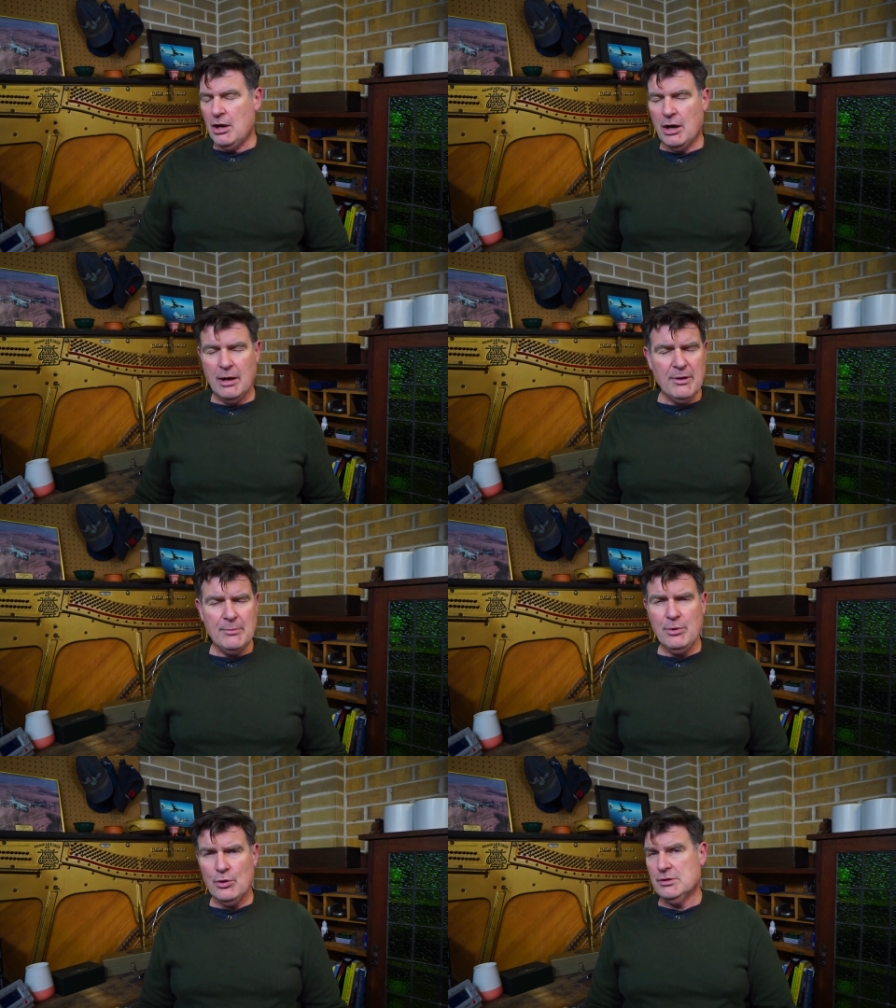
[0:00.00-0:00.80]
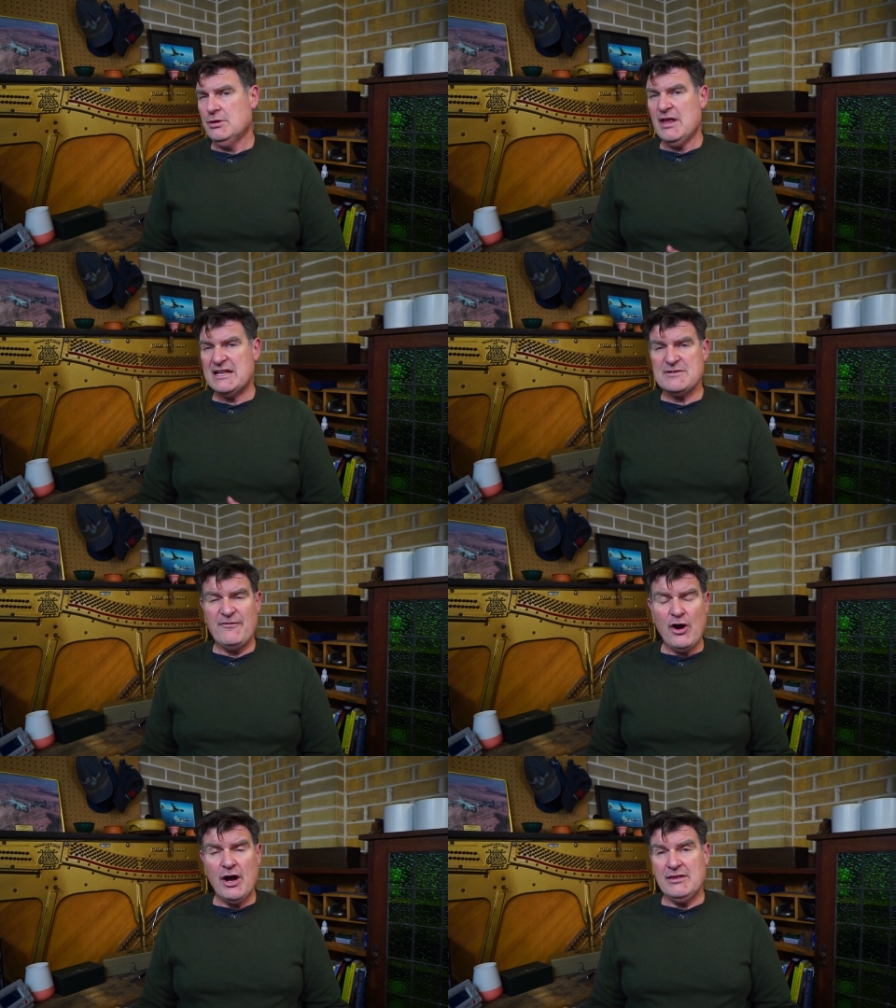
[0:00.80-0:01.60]
I'm on board. That's
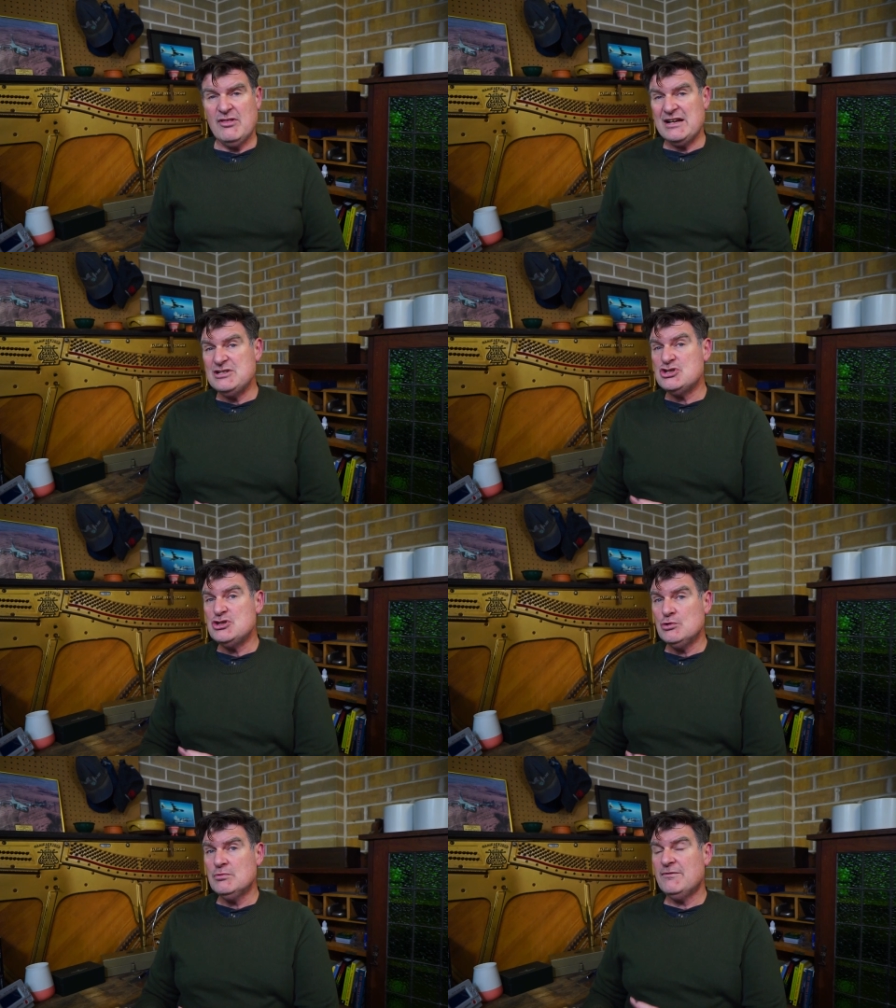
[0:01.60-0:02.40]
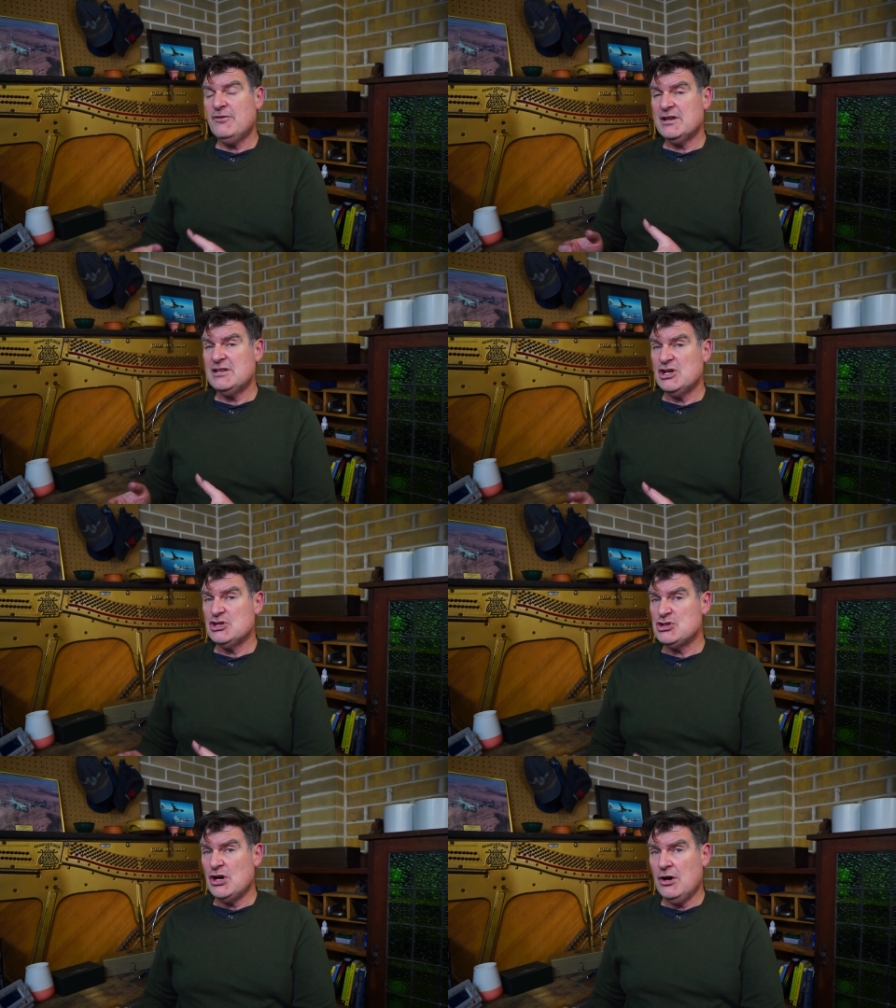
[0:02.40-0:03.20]
fine. That is still reflecting a
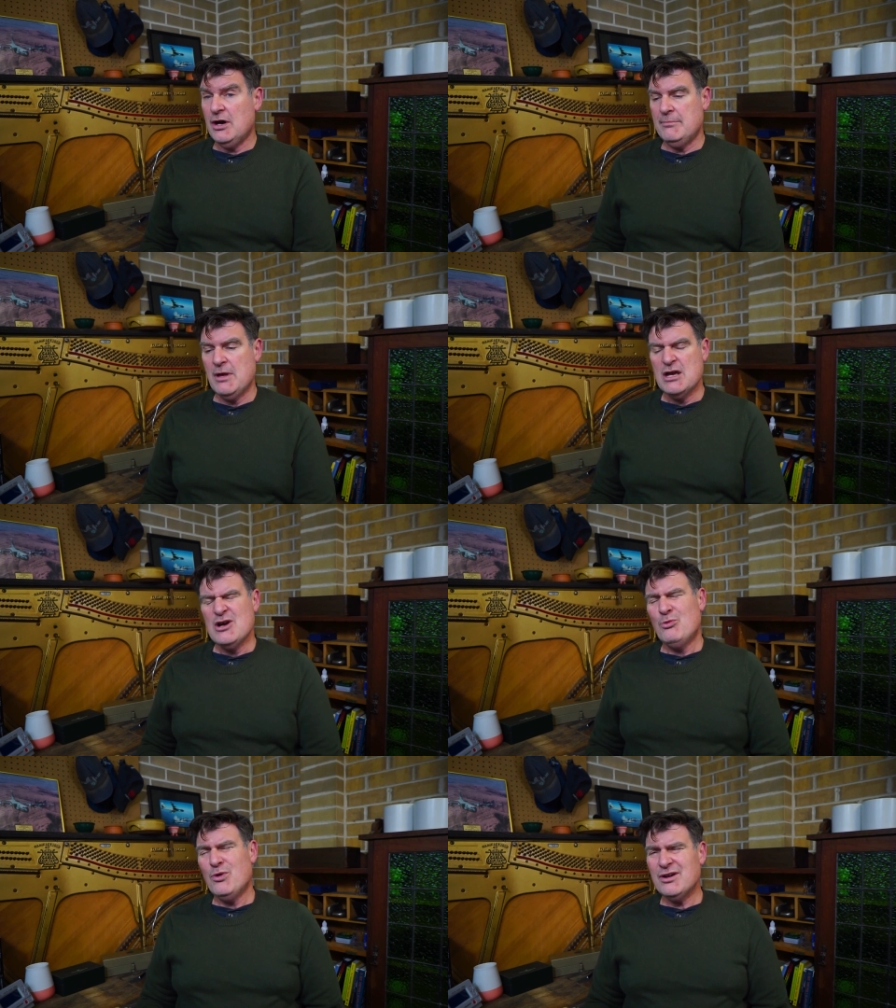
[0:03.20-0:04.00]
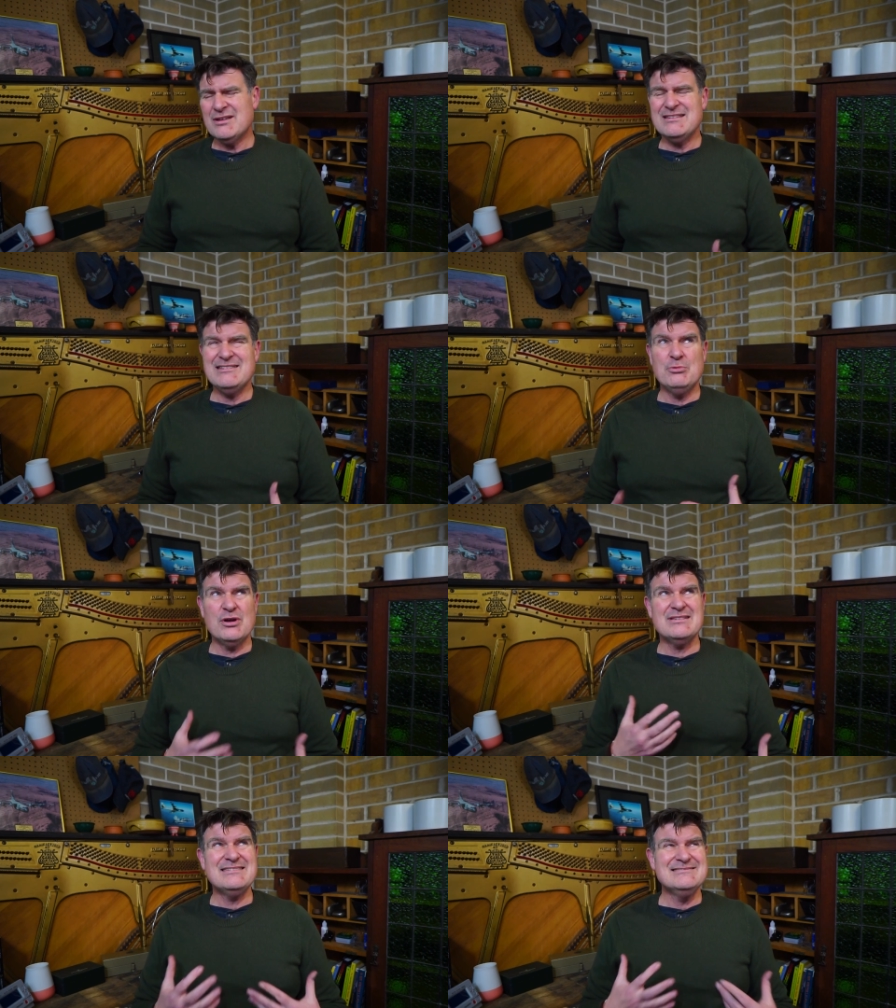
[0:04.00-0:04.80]
time. What, I,
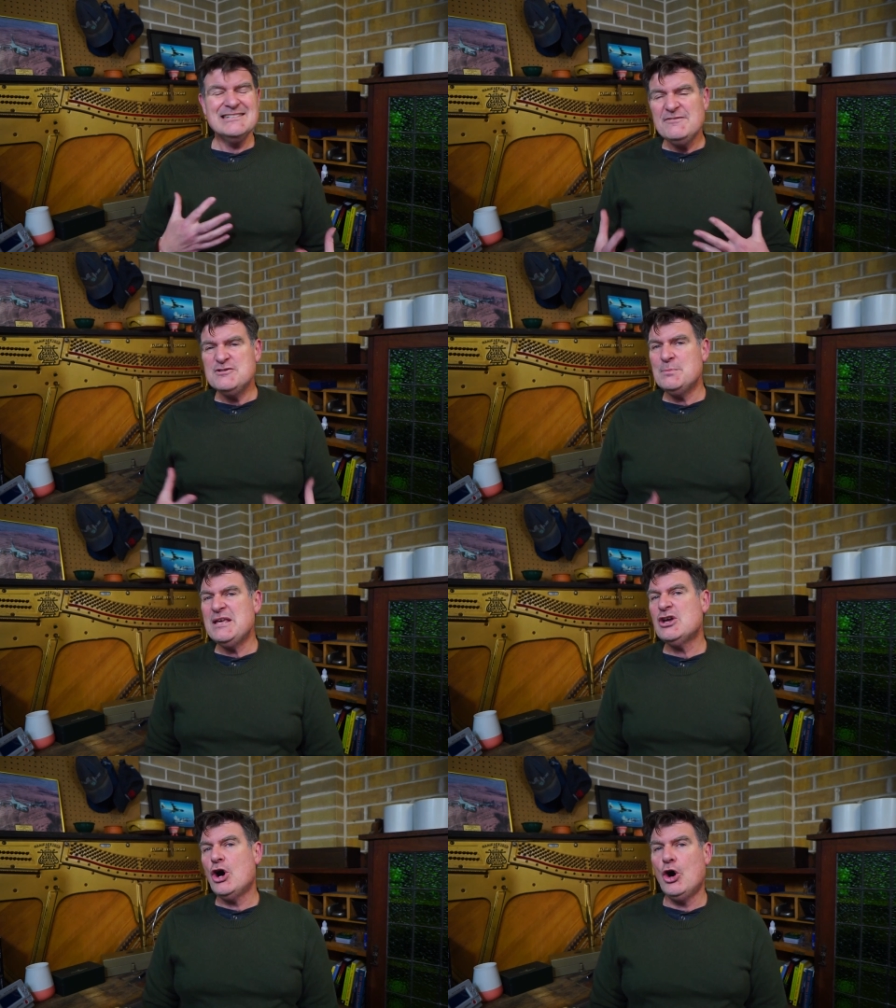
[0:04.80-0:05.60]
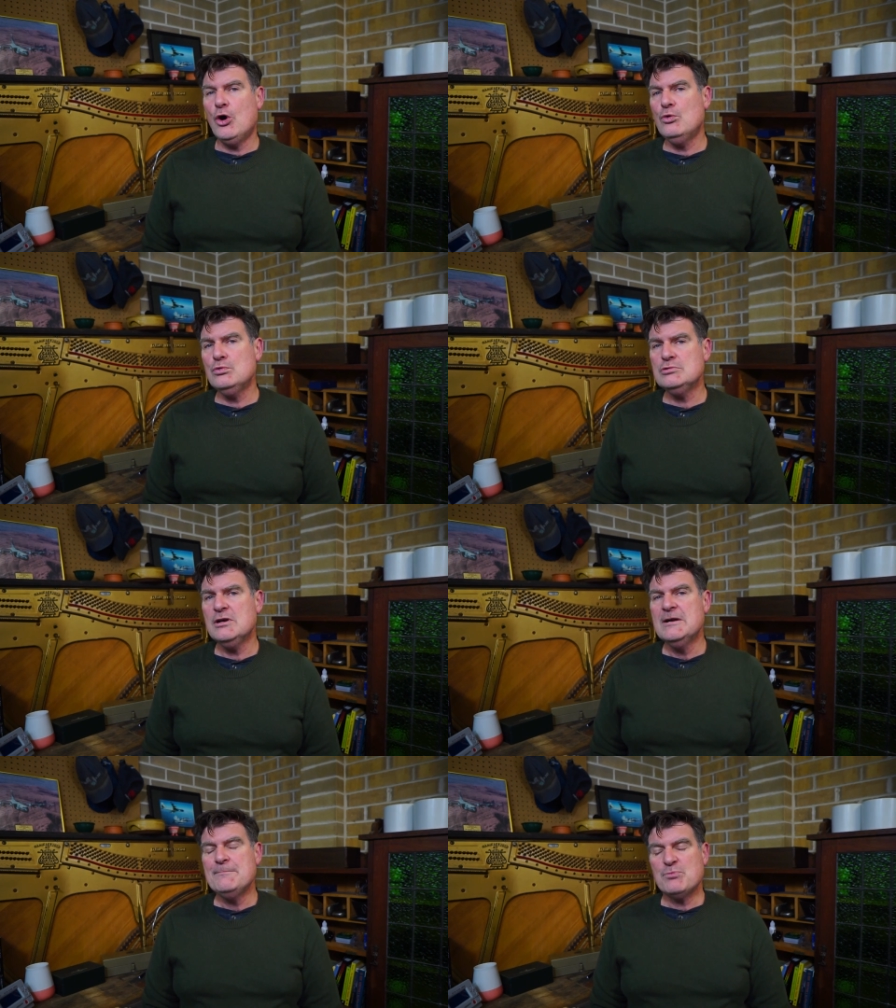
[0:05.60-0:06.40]
what leaves me cold
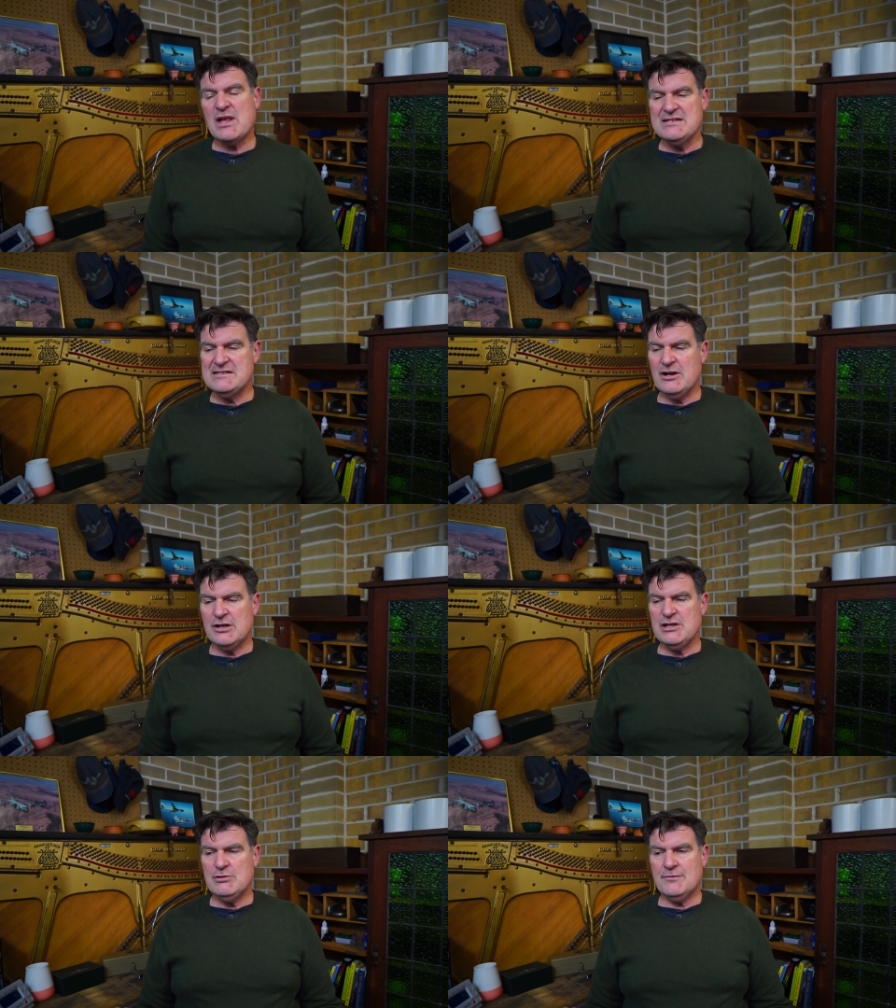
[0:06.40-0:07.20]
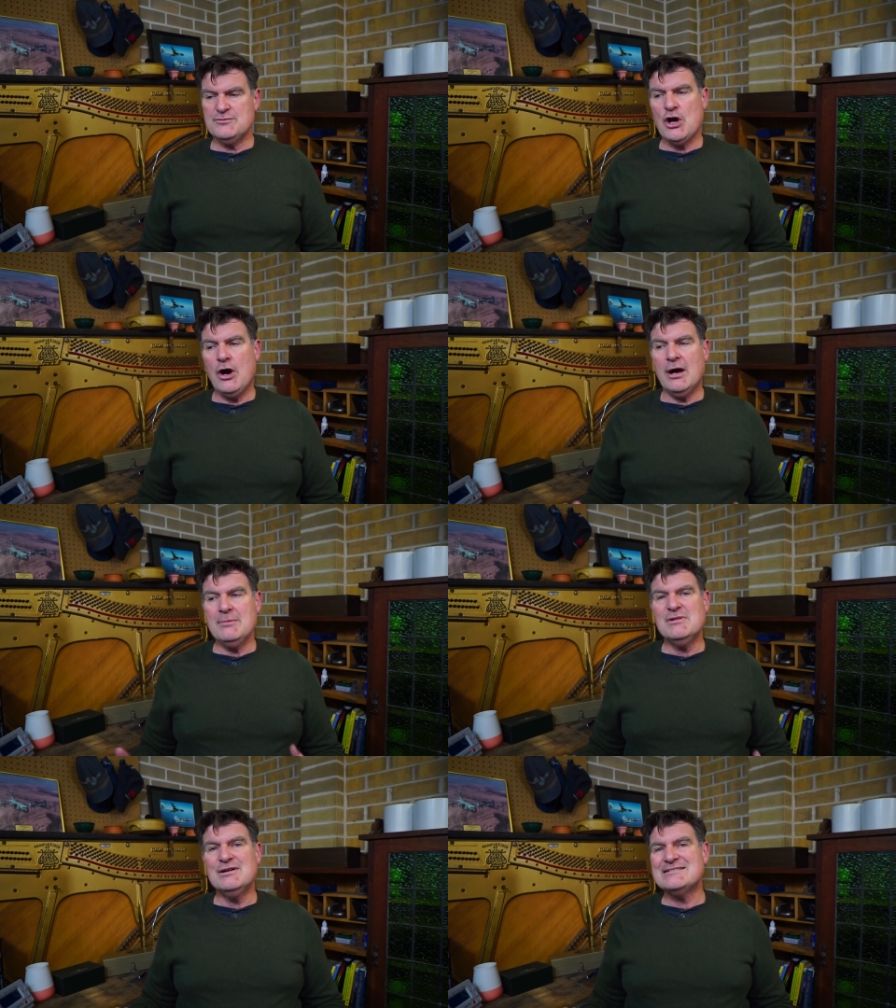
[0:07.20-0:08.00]
is the idea of
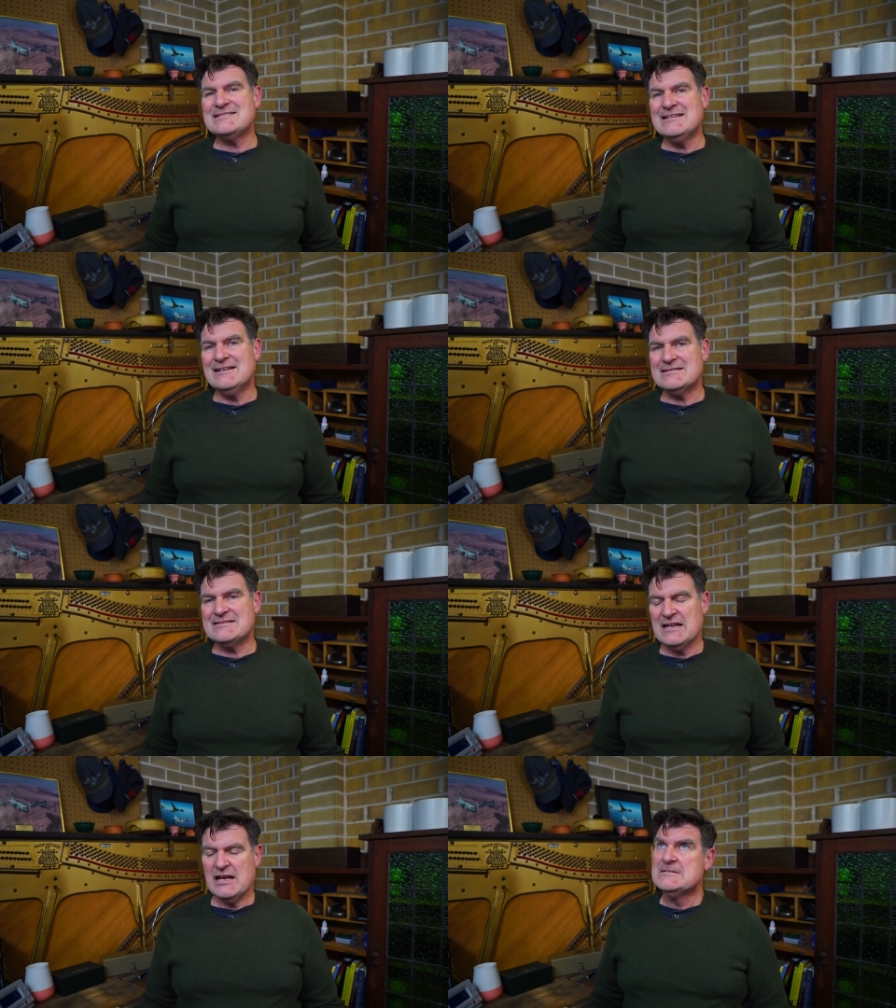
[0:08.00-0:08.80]
timelessness.